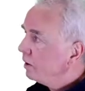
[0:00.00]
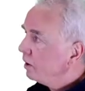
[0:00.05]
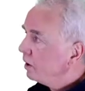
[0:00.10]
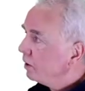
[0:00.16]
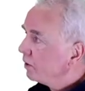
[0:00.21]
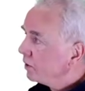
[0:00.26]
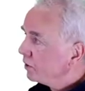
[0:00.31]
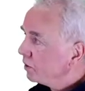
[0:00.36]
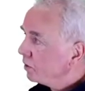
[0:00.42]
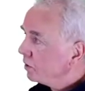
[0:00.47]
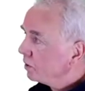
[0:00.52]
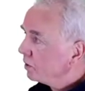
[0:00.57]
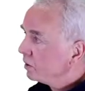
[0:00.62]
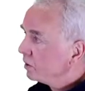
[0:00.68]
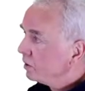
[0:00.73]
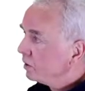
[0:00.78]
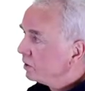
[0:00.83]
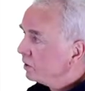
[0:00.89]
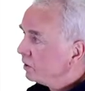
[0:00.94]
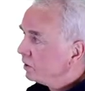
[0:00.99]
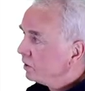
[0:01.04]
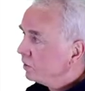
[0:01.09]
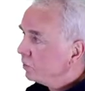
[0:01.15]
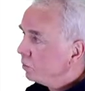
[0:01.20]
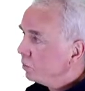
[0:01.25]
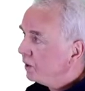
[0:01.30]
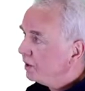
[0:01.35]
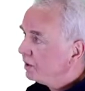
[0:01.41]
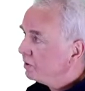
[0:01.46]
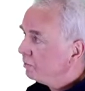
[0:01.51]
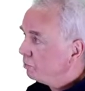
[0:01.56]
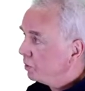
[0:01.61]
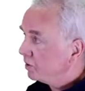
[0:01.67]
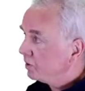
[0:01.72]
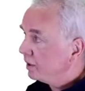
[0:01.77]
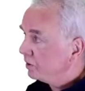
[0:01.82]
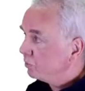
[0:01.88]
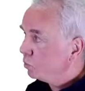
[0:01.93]
another uh, weight,
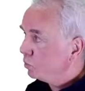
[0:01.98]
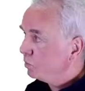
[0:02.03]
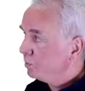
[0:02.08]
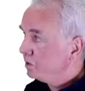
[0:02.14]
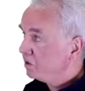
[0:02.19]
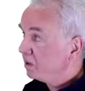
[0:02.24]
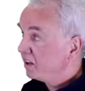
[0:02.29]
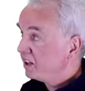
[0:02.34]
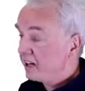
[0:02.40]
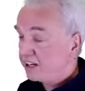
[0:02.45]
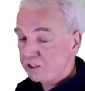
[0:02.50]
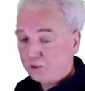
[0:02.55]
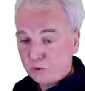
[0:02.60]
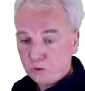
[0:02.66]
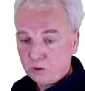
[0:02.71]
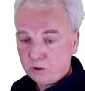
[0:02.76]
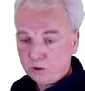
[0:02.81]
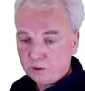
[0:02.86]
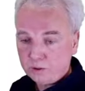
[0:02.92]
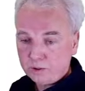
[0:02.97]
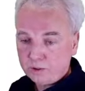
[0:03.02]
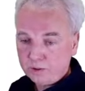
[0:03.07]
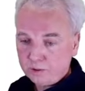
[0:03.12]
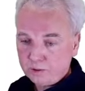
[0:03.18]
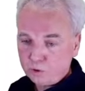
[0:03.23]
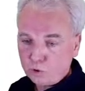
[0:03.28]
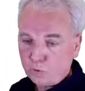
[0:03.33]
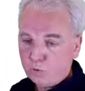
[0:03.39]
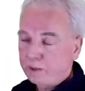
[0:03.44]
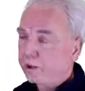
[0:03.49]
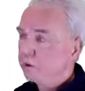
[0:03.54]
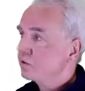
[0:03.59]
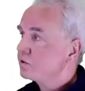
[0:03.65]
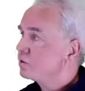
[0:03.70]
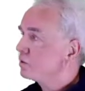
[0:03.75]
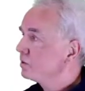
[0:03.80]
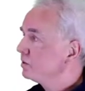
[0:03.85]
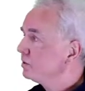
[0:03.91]
but that would be the natural
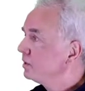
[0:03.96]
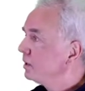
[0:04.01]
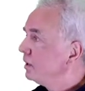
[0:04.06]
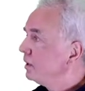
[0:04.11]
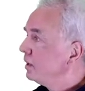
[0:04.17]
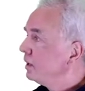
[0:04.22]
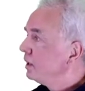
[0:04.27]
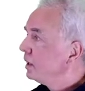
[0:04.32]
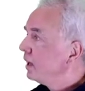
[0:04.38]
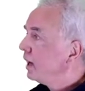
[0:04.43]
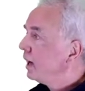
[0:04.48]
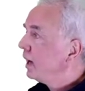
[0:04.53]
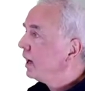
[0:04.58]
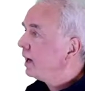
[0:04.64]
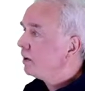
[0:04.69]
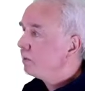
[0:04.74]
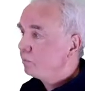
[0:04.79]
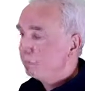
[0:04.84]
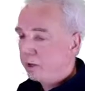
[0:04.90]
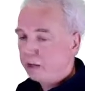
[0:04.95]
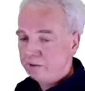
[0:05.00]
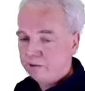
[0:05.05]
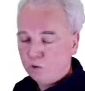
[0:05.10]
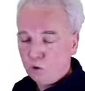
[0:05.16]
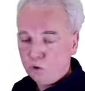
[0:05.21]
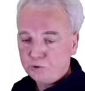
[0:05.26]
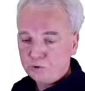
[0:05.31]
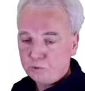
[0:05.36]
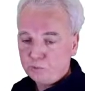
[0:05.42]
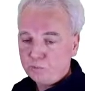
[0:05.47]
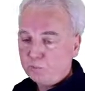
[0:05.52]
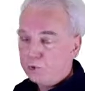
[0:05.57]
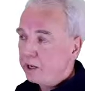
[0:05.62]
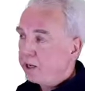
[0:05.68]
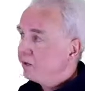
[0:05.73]
comparison, and by volume.